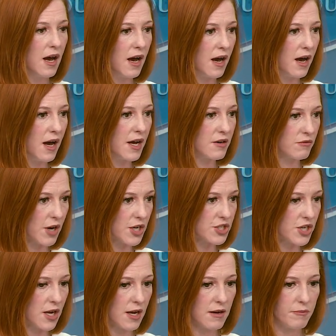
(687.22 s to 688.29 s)
on
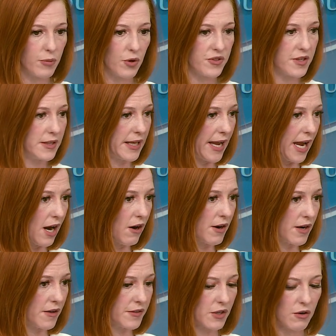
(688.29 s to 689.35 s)
Russia, both in the air
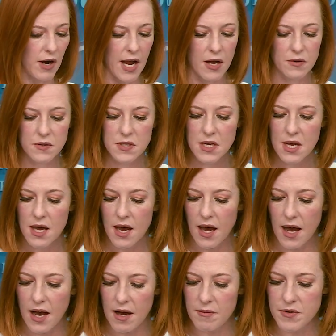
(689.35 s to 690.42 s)
and on the ground.
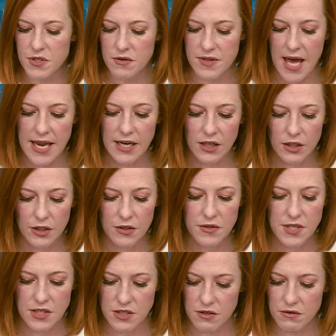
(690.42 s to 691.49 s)
So that
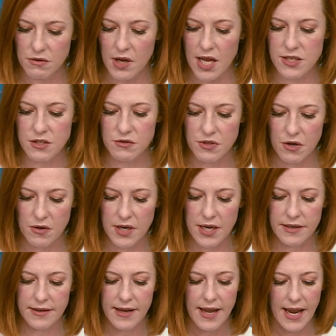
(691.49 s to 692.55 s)
includes, as you
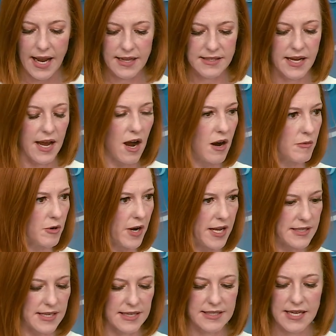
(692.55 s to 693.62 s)
noted, anti-armor,
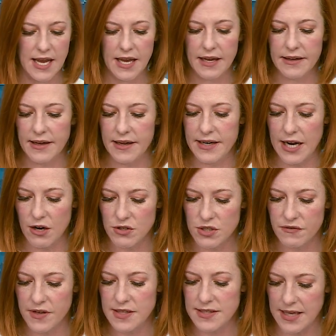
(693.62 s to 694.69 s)
anti-tank, and air defense